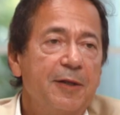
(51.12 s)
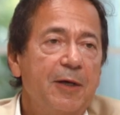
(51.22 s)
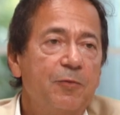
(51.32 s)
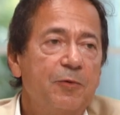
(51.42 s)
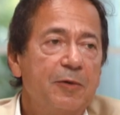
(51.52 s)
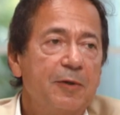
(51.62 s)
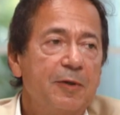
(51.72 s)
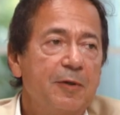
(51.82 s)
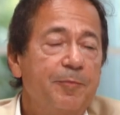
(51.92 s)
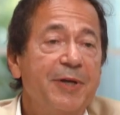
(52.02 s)
that will
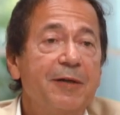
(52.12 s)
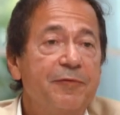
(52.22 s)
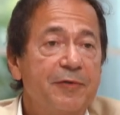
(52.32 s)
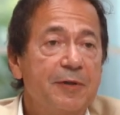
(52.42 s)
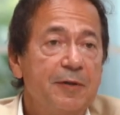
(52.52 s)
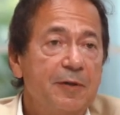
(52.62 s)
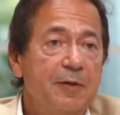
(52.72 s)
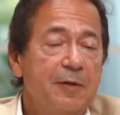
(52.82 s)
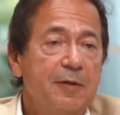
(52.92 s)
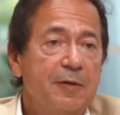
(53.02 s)
benefit
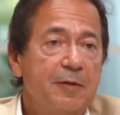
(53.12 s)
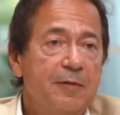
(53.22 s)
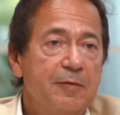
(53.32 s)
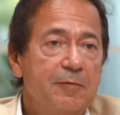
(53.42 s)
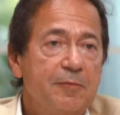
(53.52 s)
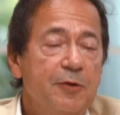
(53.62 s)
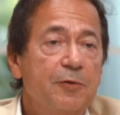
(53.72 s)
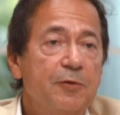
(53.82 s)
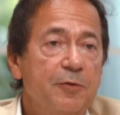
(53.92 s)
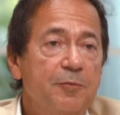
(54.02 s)
a
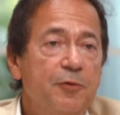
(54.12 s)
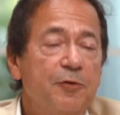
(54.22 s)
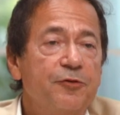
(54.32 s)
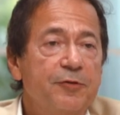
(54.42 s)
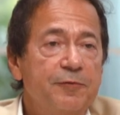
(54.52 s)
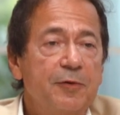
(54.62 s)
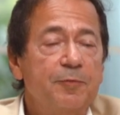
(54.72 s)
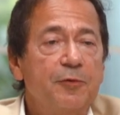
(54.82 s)
good portion of our